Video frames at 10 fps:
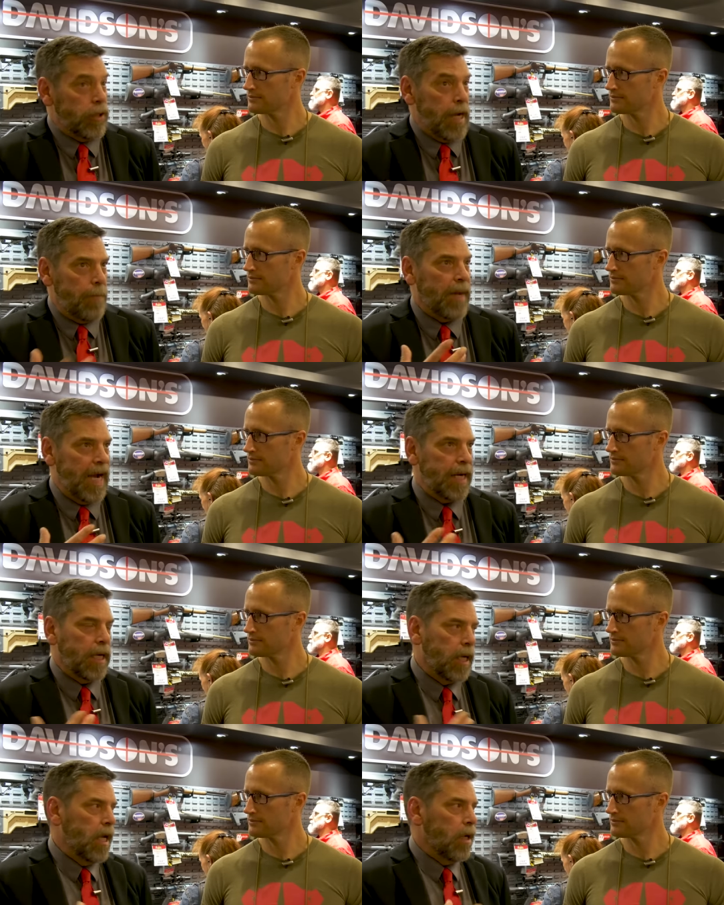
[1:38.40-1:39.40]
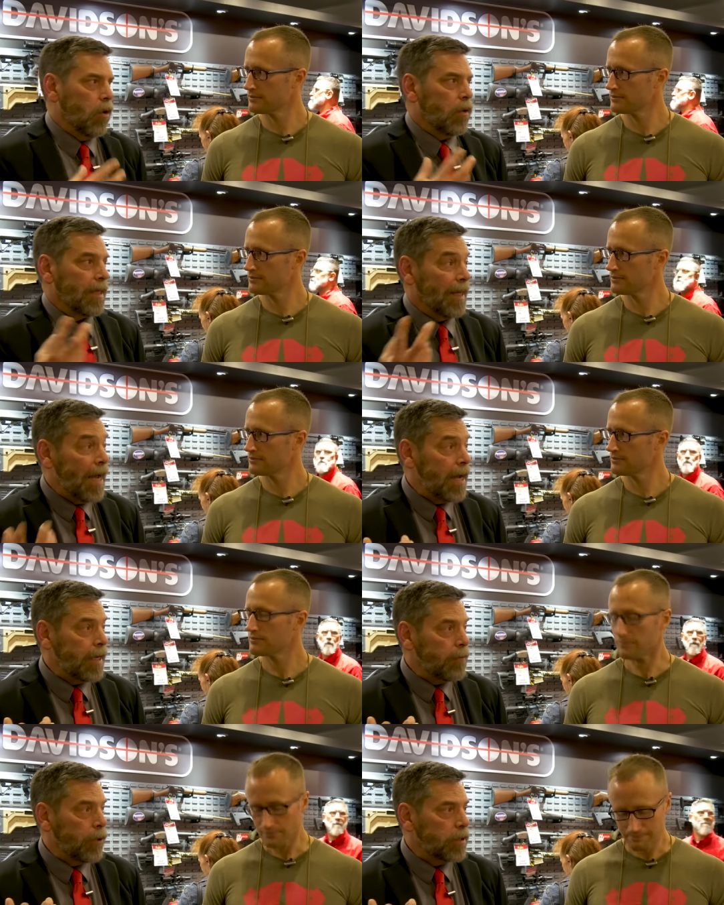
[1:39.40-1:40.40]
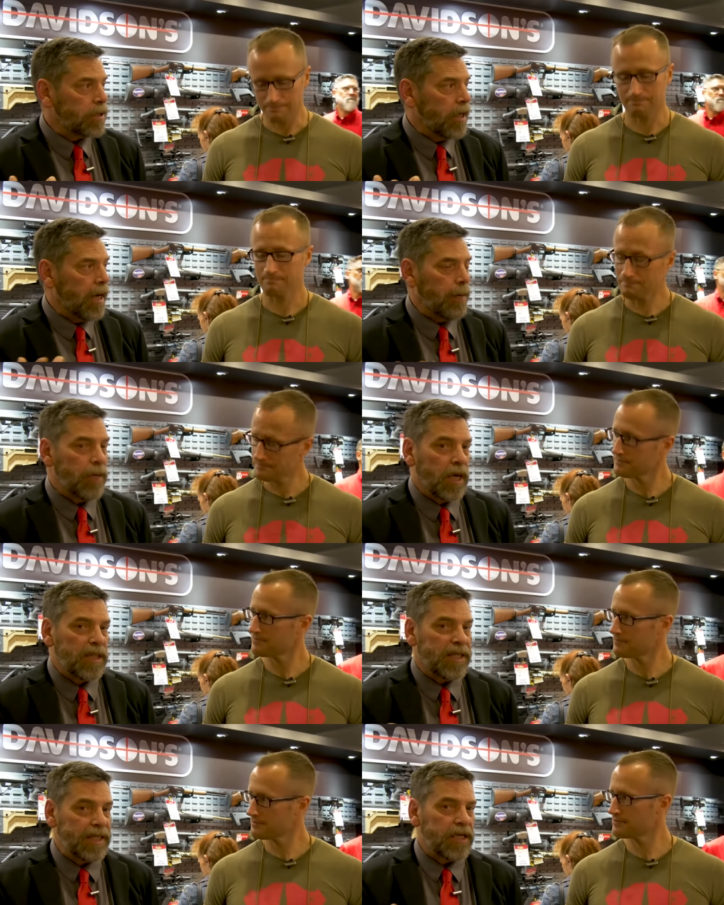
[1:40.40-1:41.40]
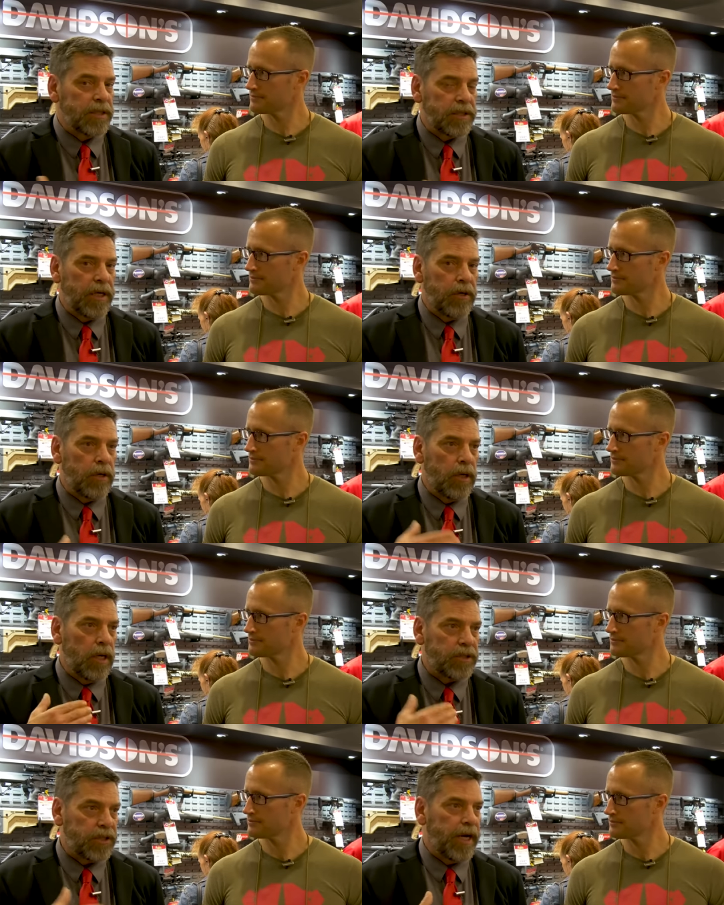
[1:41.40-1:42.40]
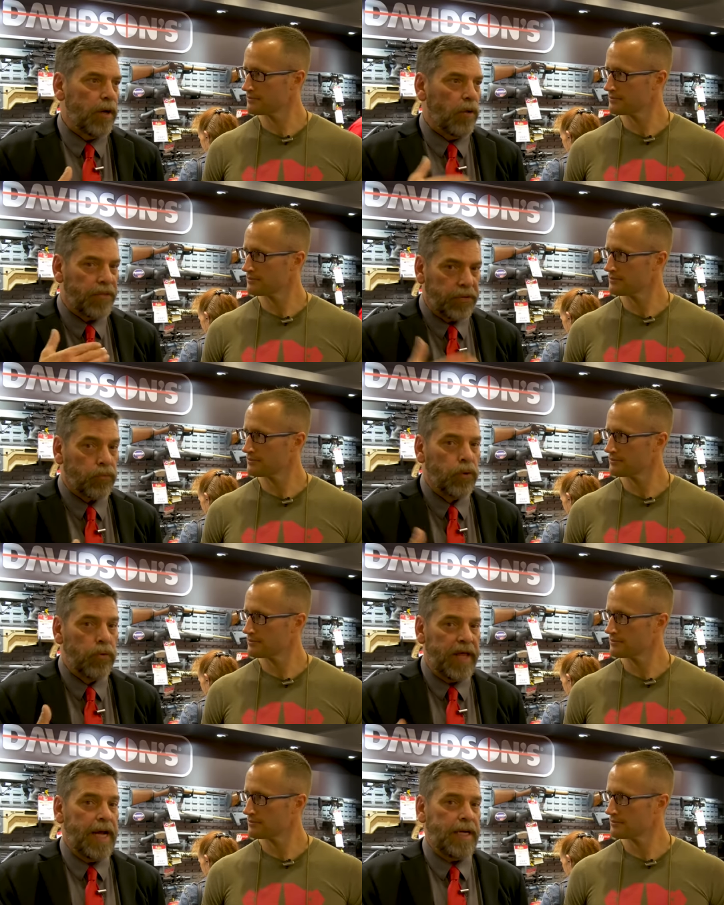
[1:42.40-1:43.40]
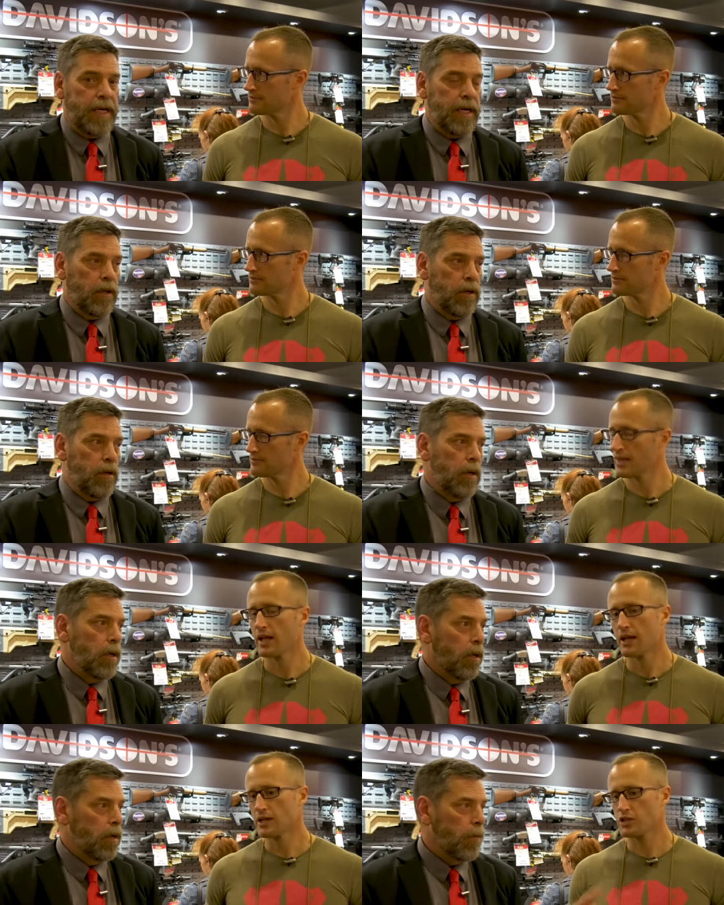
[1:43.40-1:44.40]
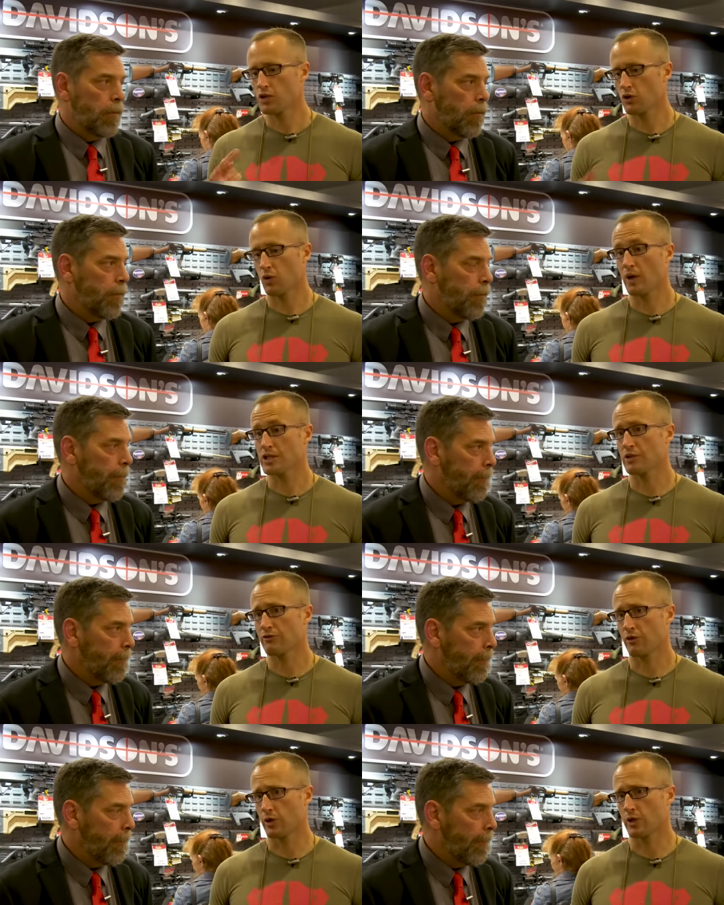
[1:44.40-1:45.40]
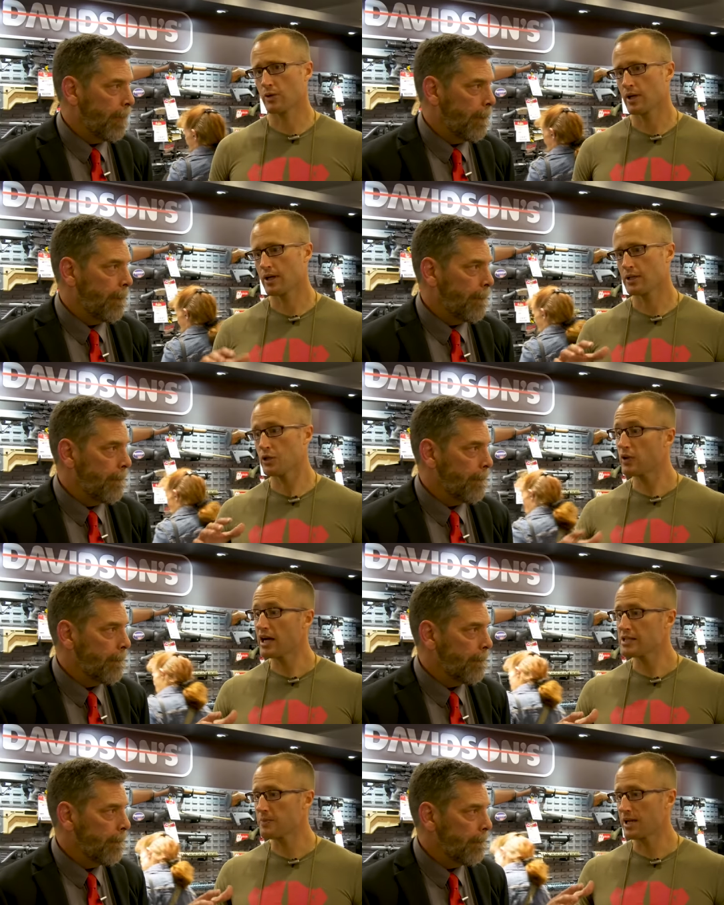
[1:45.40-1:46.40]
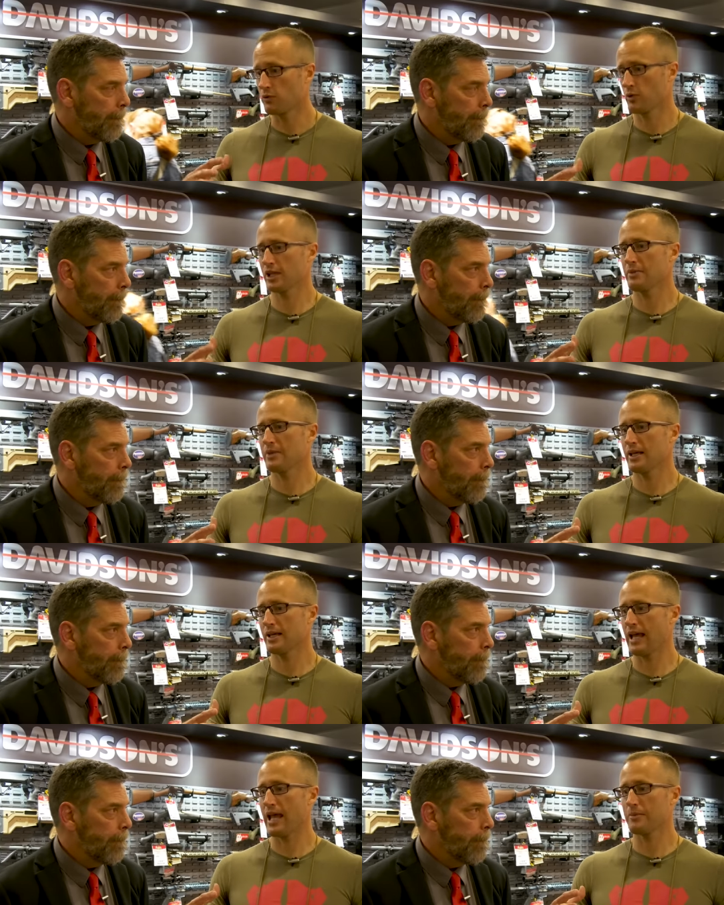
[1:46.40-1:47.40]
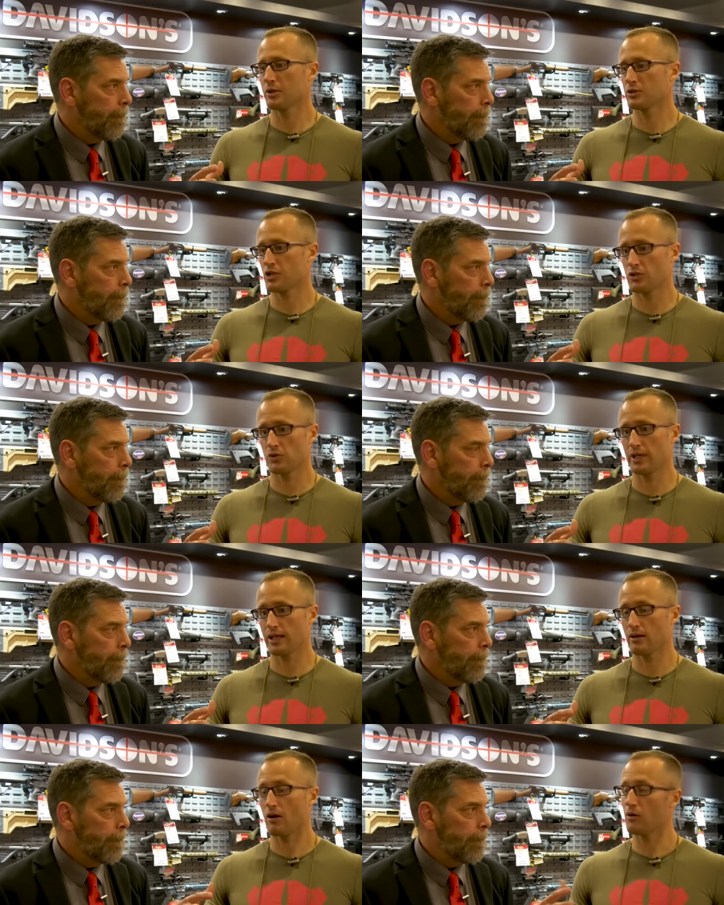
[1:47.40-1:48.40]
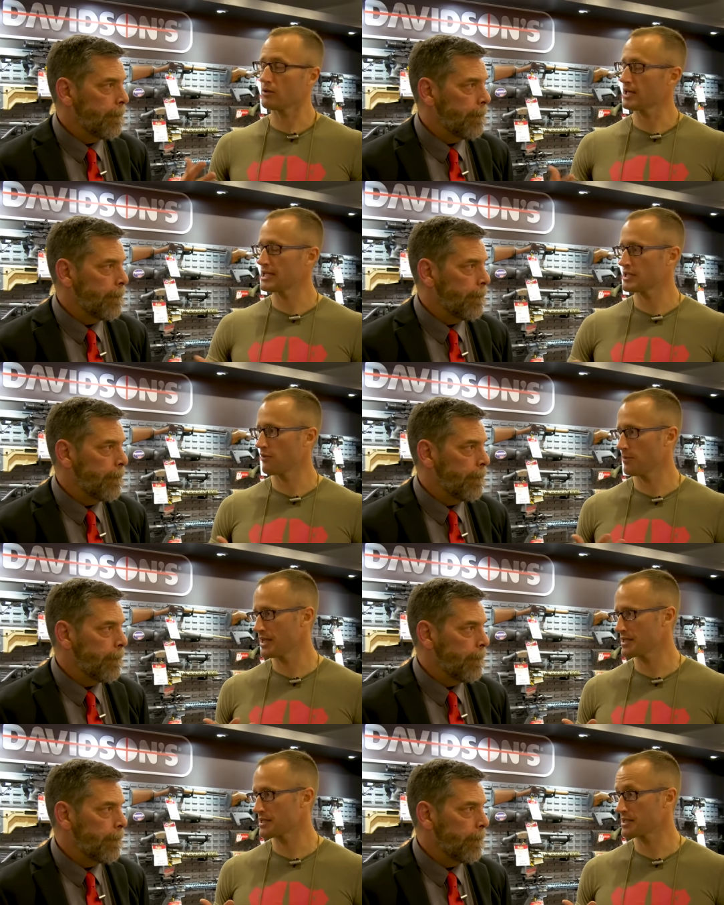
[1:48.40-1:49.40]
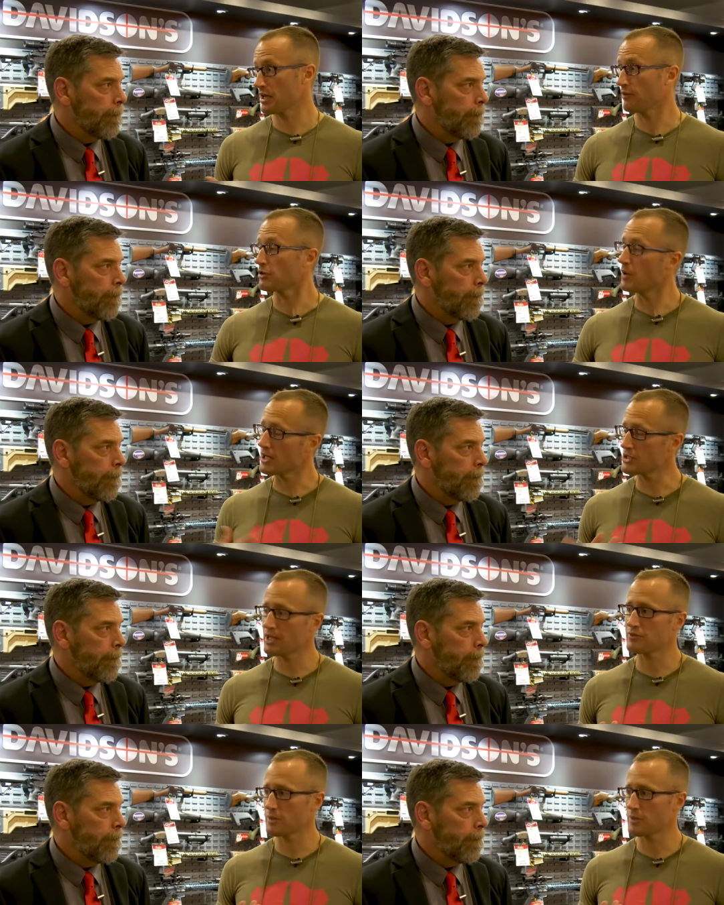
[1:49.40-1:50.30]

Speaker 1: not buying a gun online per se because it's considered a sale through that dealer.
Speaker 2: So, question for you. You guys being really big, able to get all kinds of amazing stuff, you actually have